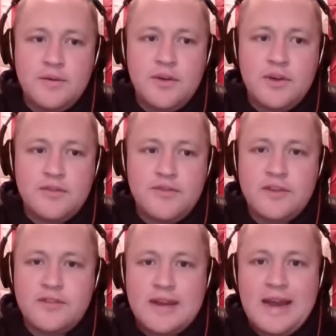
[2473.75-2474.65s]
You can find
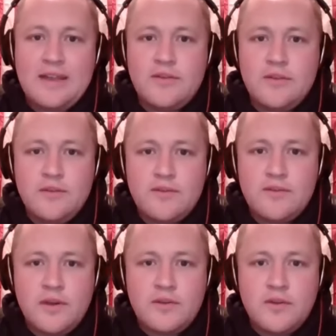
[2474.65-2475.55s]
us on
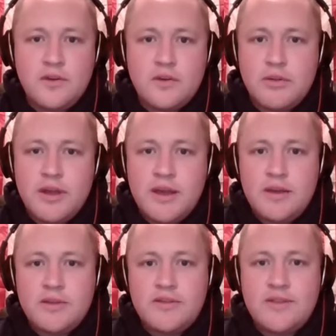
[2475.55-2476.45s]
iTunes, on Google
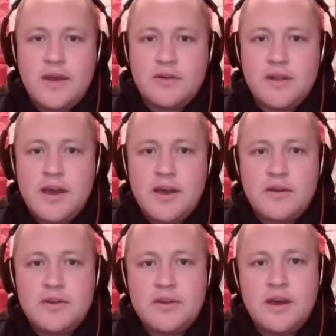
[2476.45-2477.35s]
Play, on
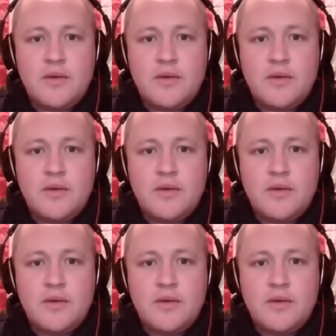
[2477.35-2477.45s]
SoundCloud.